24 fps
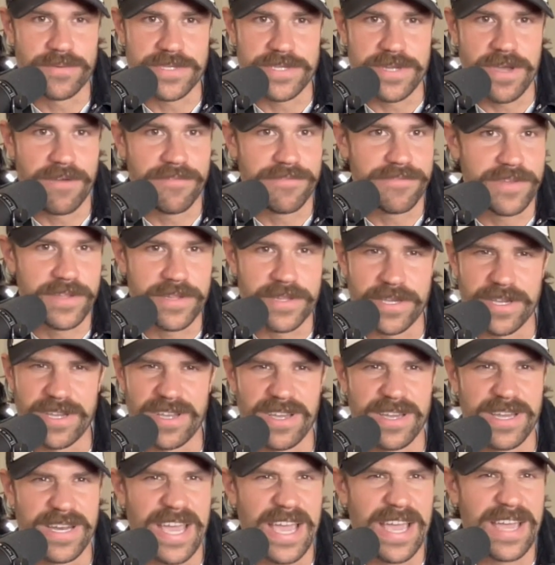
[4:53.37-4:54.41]
was not feeling
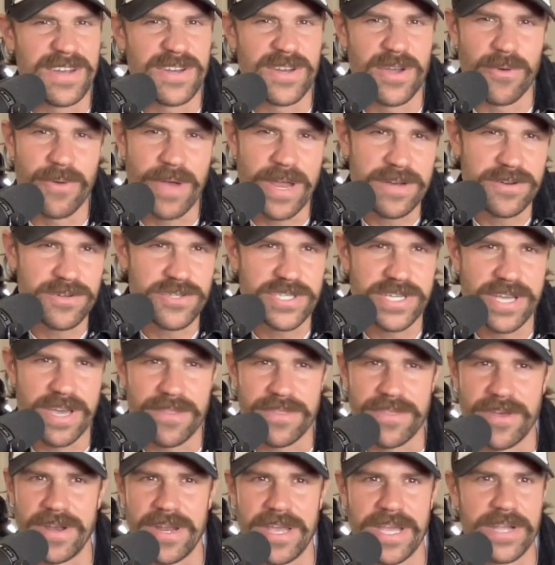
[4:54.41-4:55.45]
good. I had no energy. I
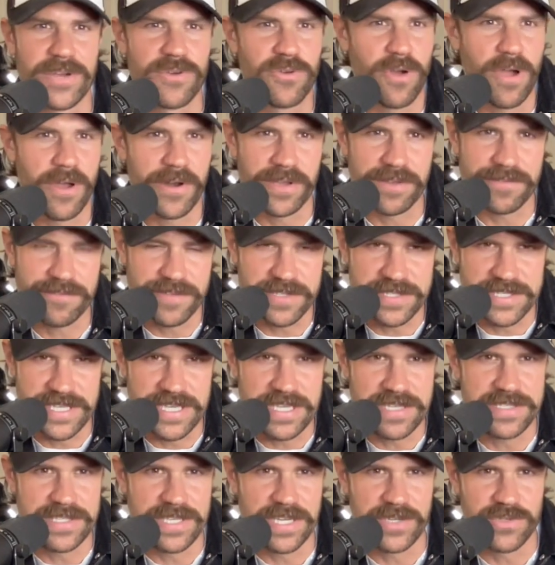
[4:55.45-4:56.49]
thought I had chronic
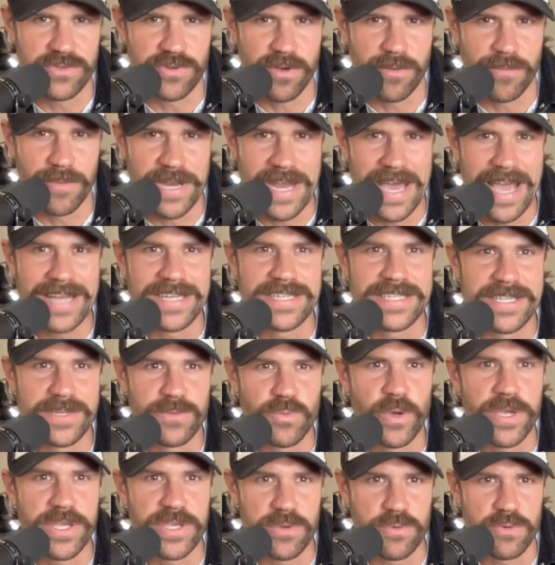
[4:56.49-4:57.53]
fatigue syndrome, and I did
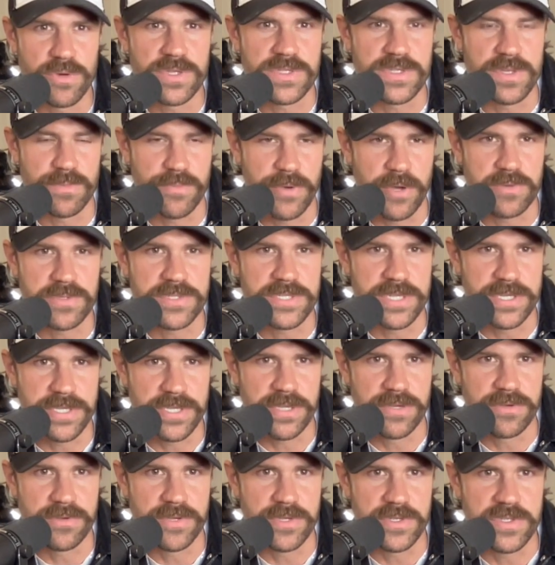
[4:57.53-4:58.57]
what you were supposed to
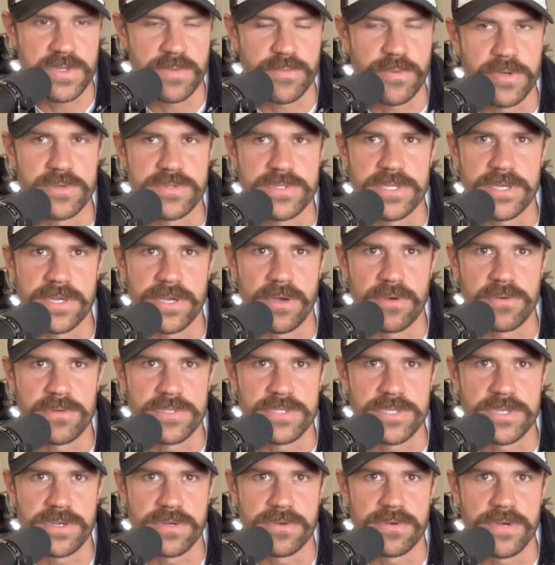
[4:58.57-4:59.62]
do. You're supposed to go
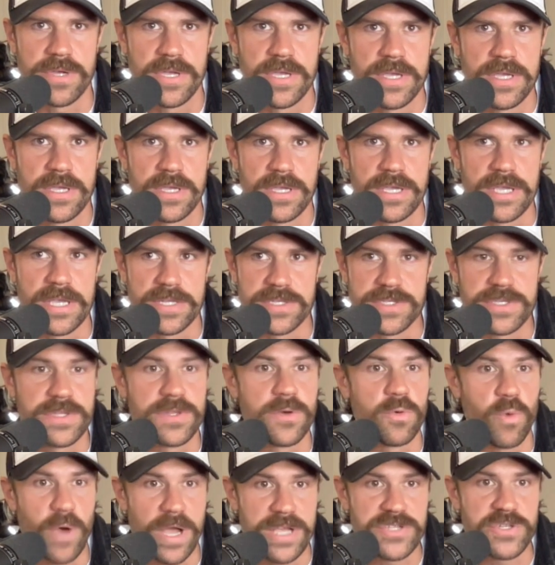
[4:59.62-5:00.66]
to into
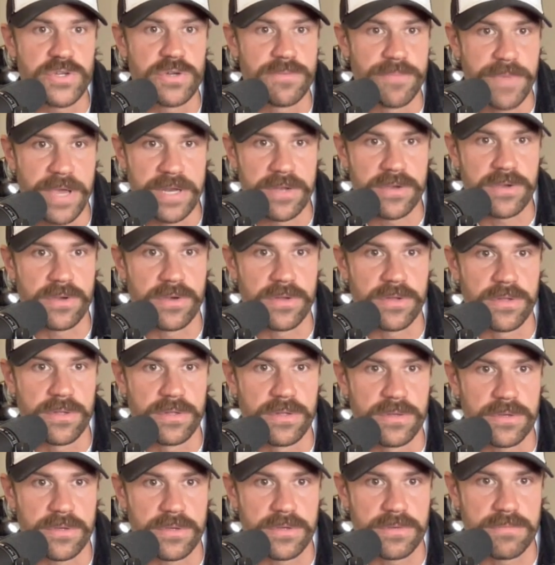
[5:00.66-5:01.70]
the Western
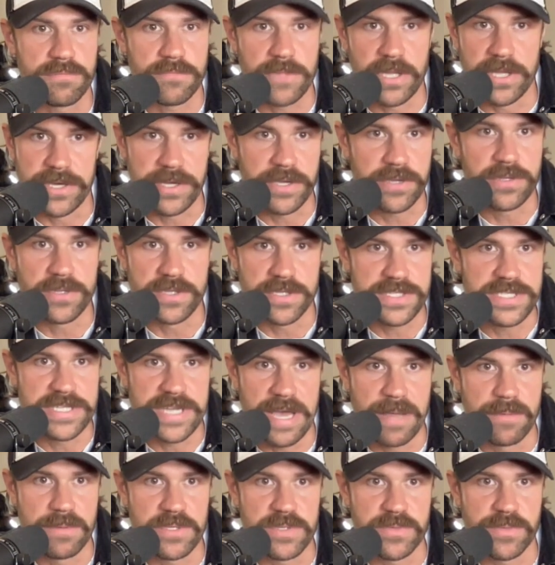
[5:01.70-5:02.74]
medical clinical
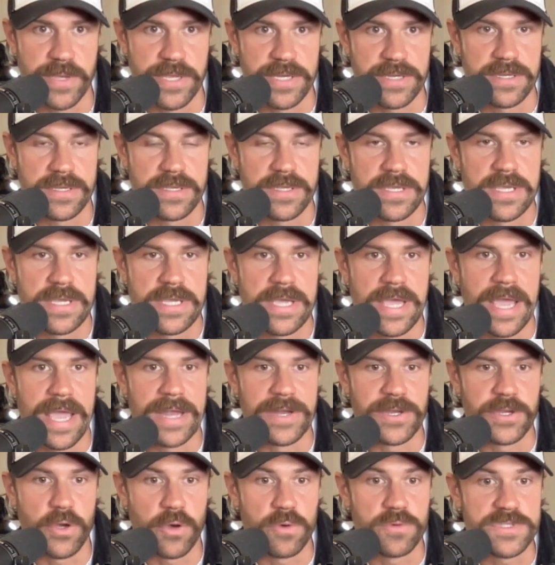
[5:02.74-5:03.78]
establishment
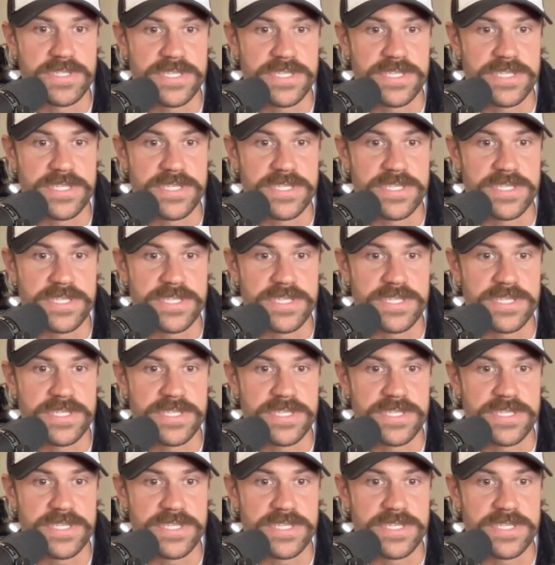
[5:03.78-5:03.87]
and go